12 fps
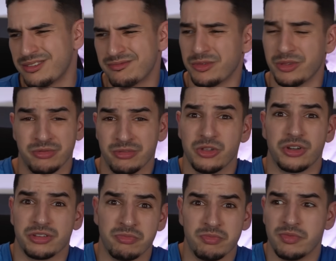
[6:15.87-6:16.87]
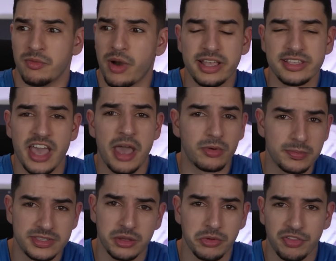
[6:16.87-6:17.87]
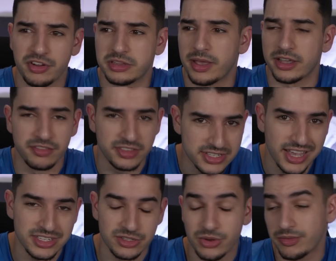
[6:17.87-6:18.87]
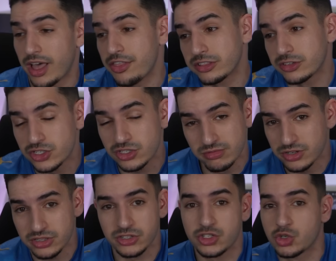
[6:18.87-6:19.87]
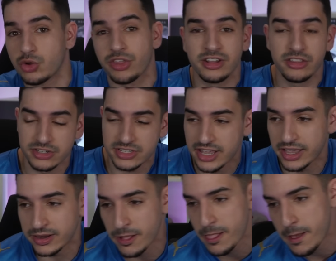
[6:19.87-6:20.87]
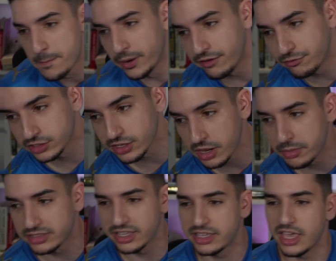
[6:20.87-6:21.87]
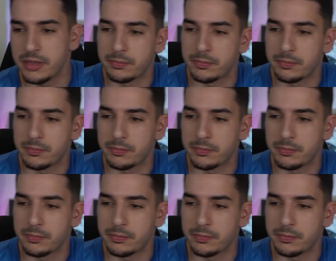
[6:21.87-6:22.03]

well, look, why is Amorim sticking with 3 at the back if these guys don't? I think there's truth on either side. But if we're talking about the game